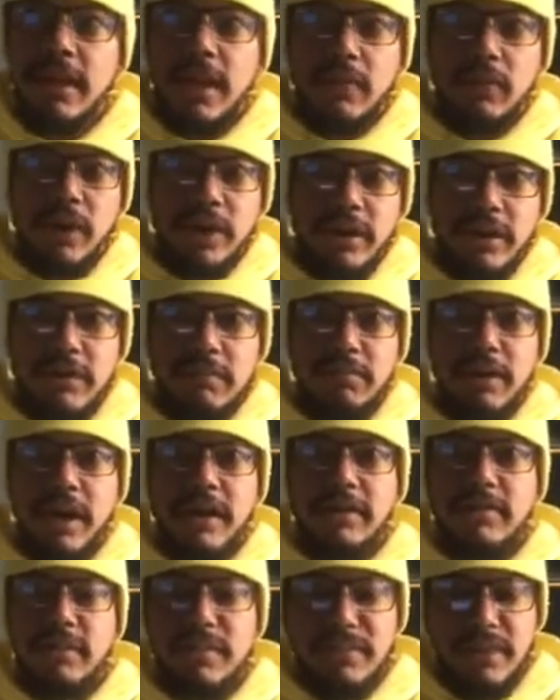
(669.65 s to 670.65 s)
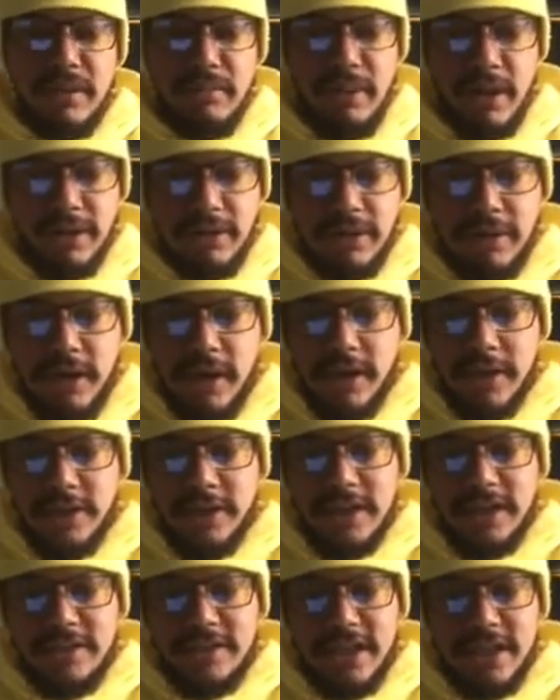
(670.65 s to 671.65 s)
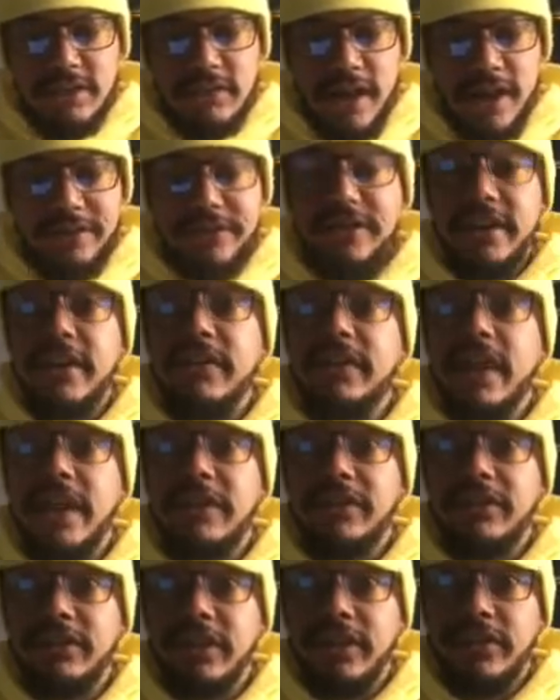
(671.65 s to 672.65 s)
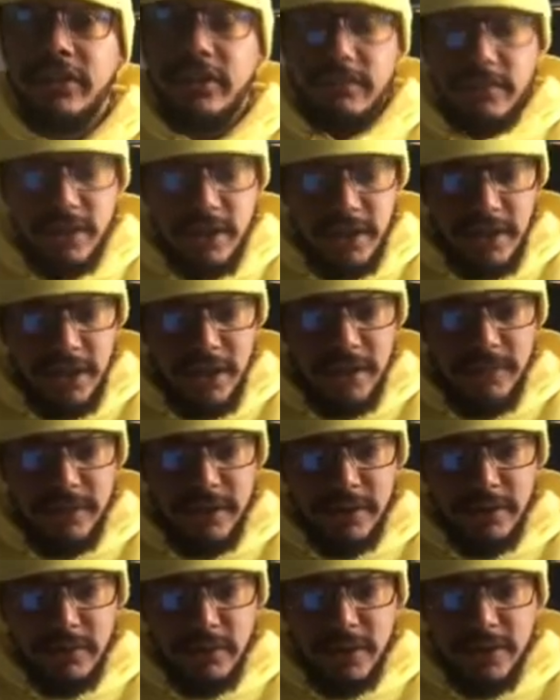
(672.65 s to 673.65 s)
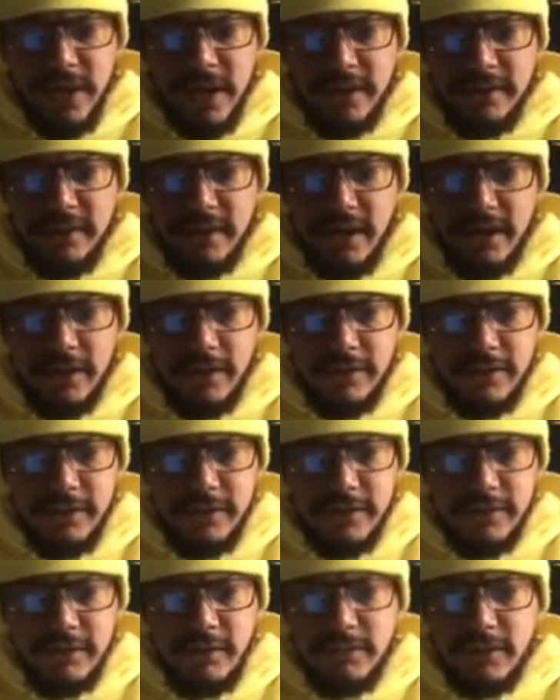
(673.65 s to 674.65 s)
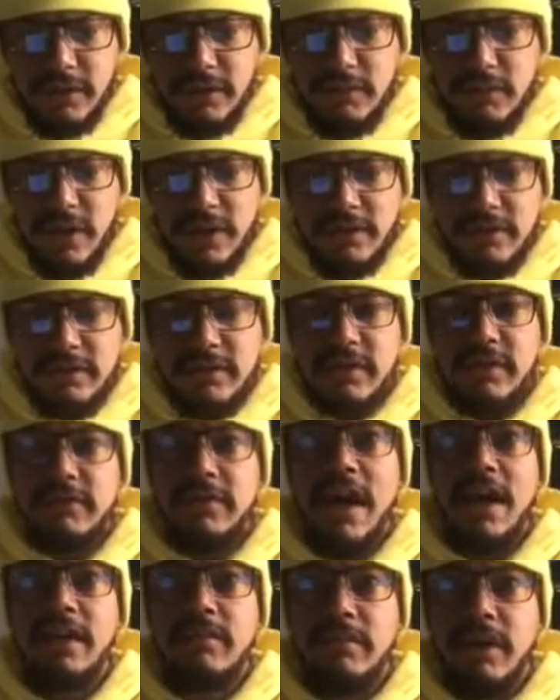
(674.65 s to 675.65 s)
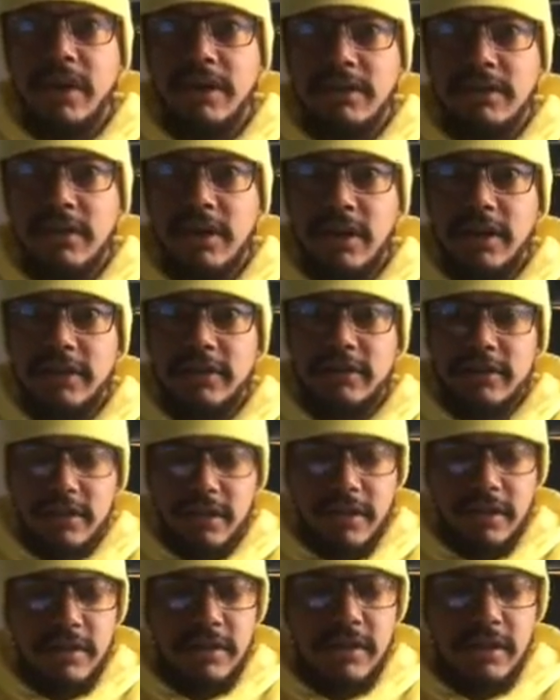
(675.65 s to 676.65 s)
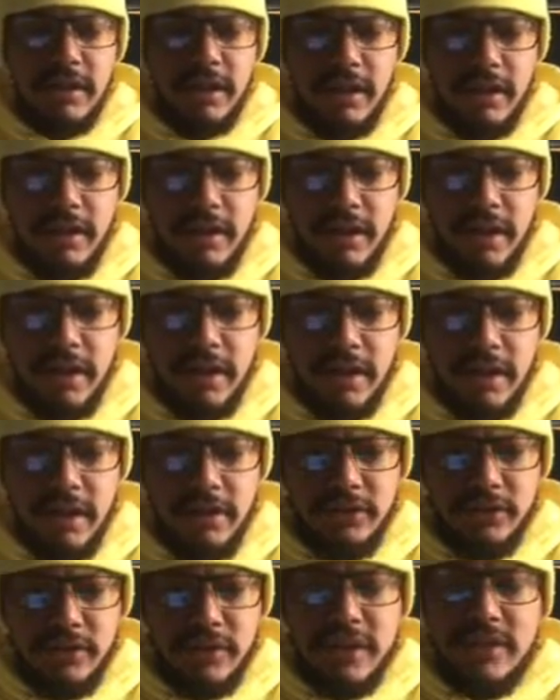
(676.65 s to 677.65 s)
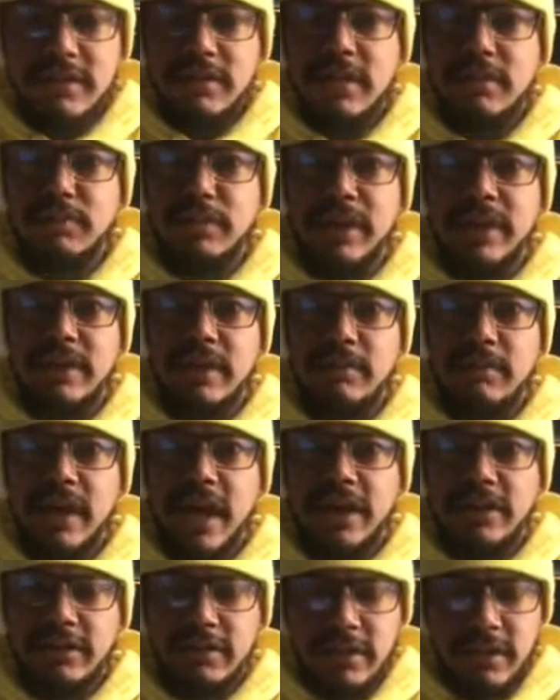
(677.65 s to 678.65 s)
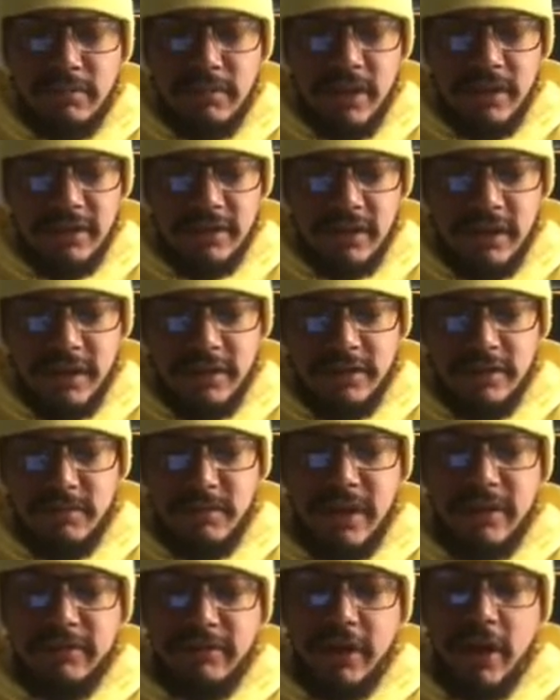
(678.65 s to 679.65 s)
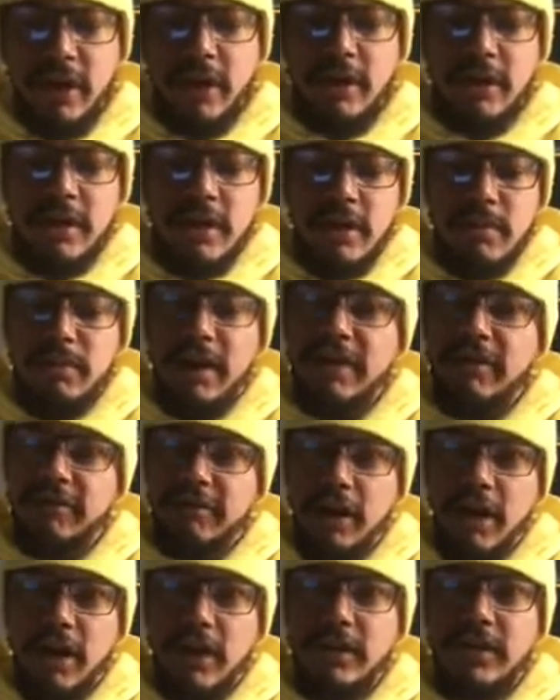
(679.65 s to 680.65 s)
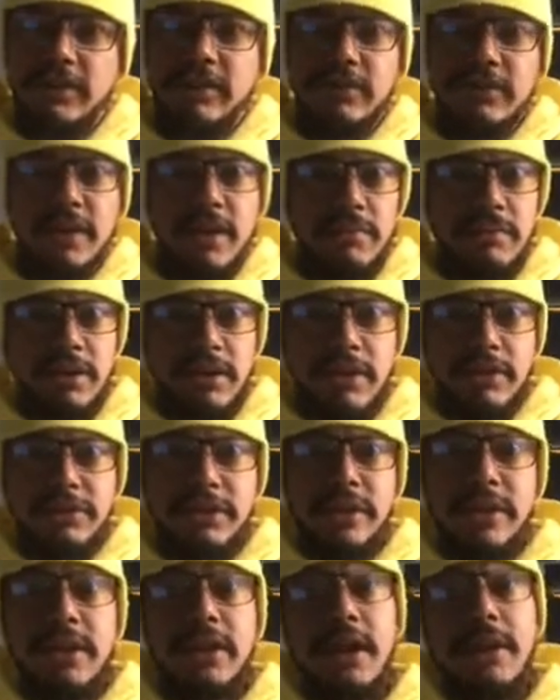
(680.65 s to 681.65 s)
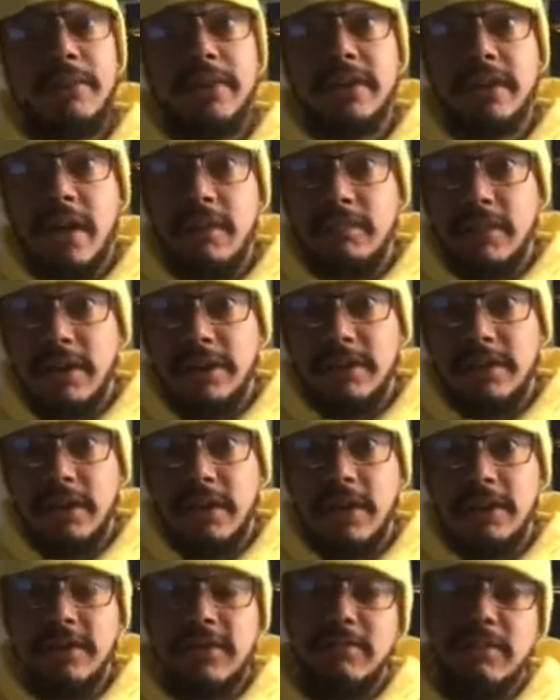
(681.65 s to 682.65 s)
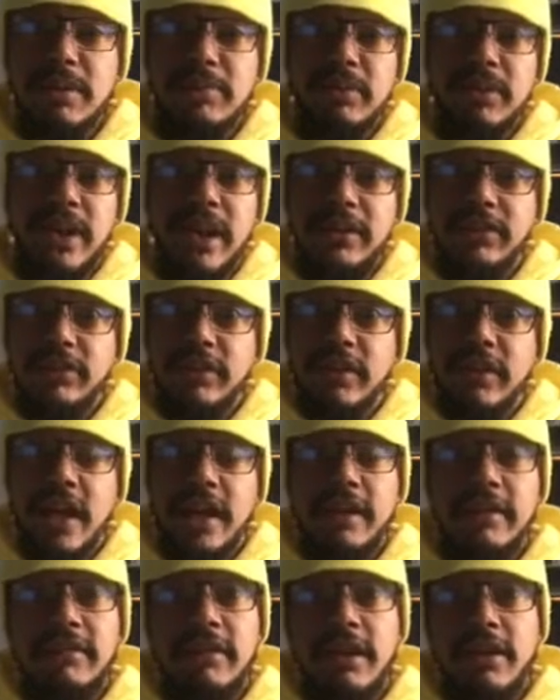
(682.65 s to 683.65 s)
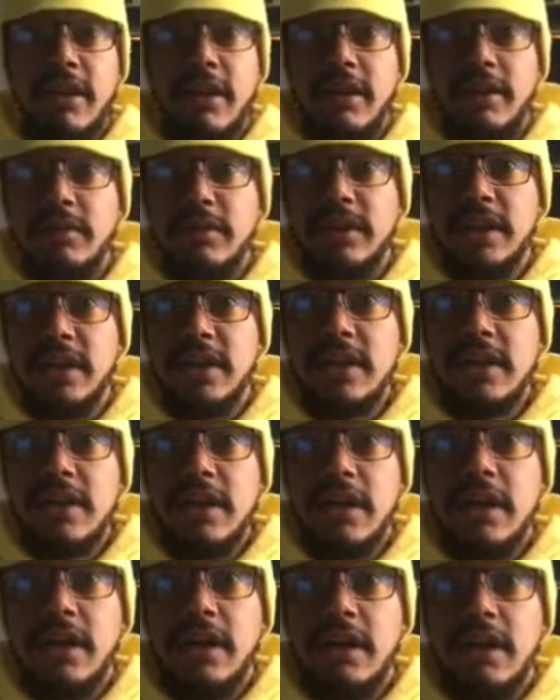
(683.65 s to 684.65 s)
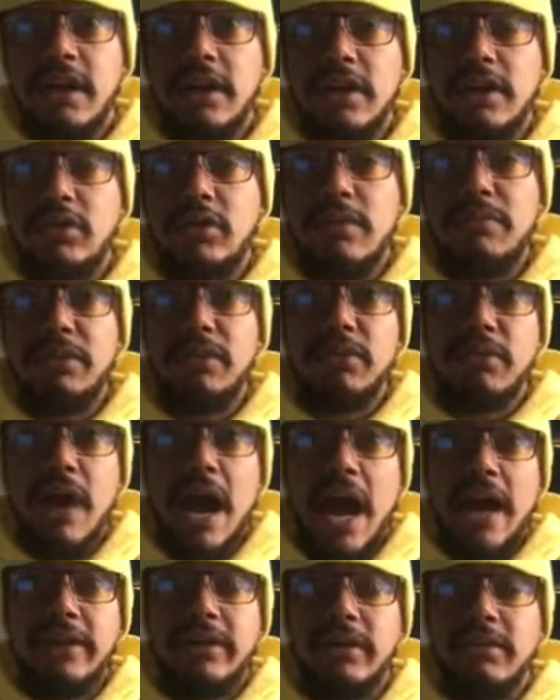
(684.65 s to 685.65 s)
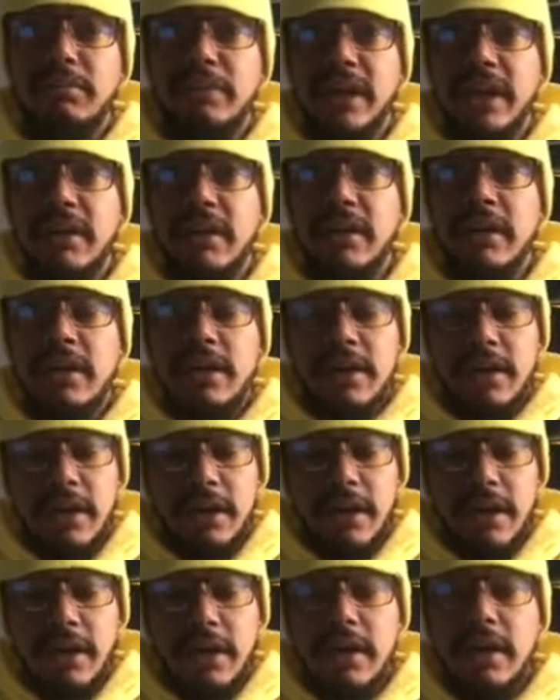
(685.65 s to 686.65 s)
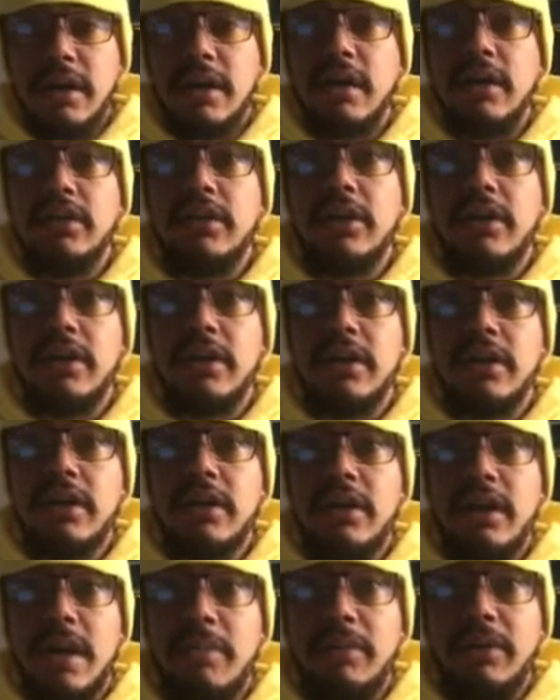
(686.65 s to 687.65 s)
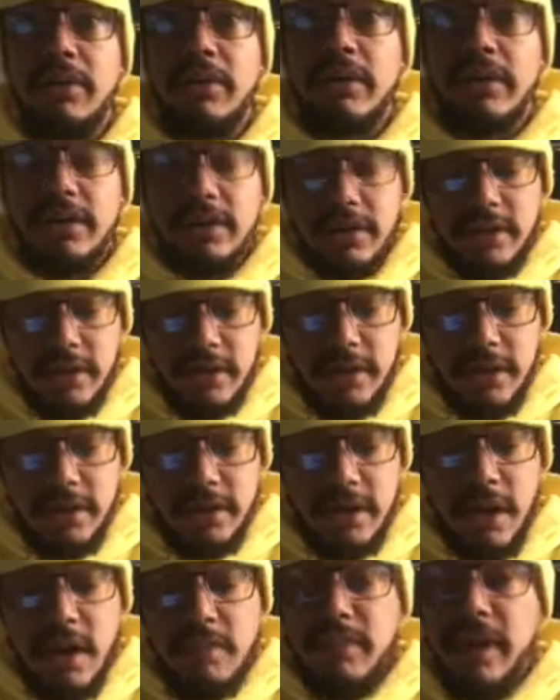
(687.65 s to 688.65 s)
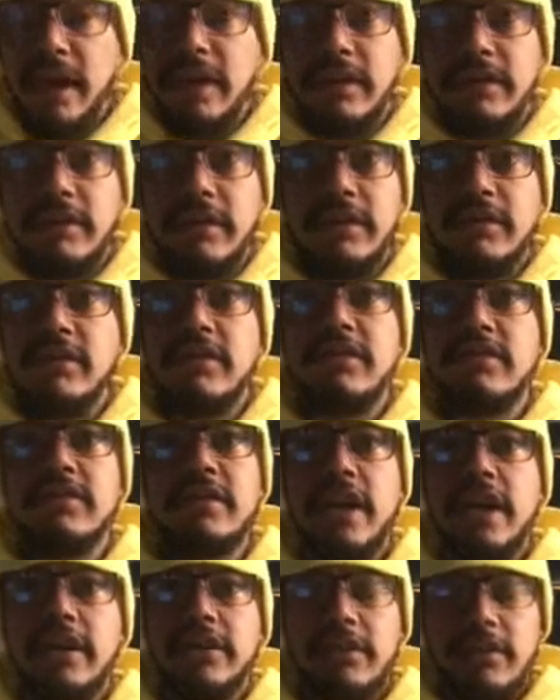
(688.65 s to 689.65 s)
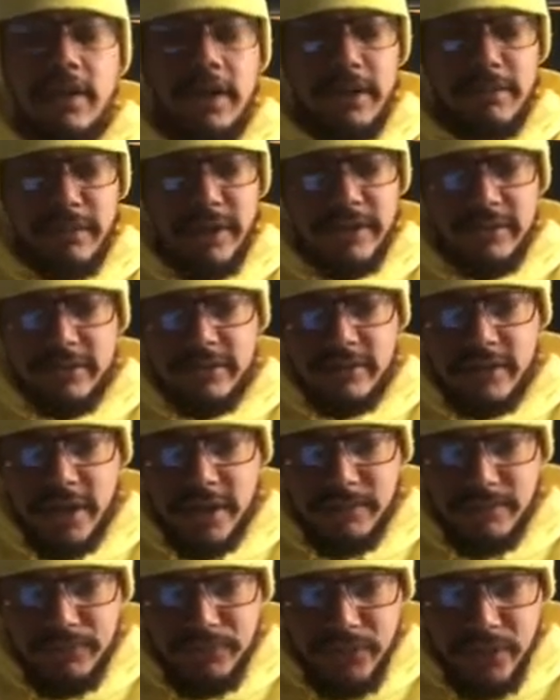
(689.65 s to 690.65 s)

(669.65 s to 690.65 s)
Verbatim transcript: And one couldn't possibly be a martial artist unless they transcend that system. And I'm the only one that has done it. So I'm the only one who's a valid martial artist, and uh, I can also easily beat them naturally in martial arts. So by far, by far, it doesn't even come close. I'm the top martial artist, and people can't see that. It's like arguing that uh, a crippled rat could beat a, a, a, a leopard in, in combat. It's, it's insane. Their argument is insane.